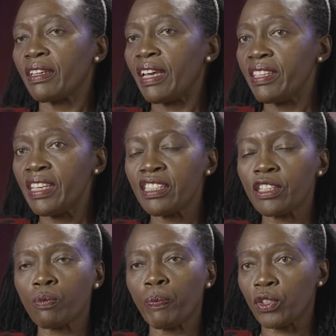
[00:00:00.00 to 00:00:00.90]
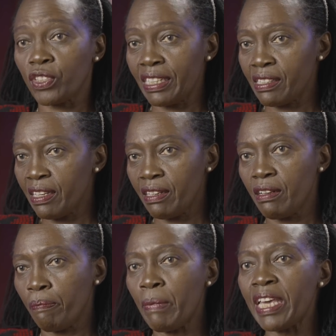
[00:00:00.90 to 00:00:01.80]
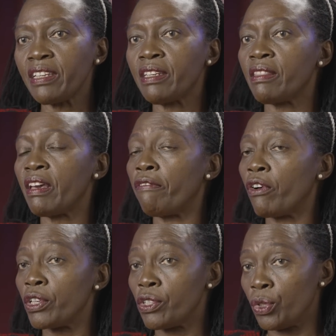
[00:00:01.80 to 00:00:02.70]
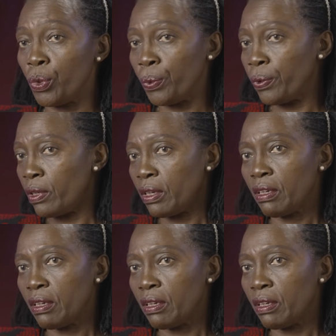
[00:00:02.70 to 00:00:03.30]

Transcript: Kenyans protested, made their voice known,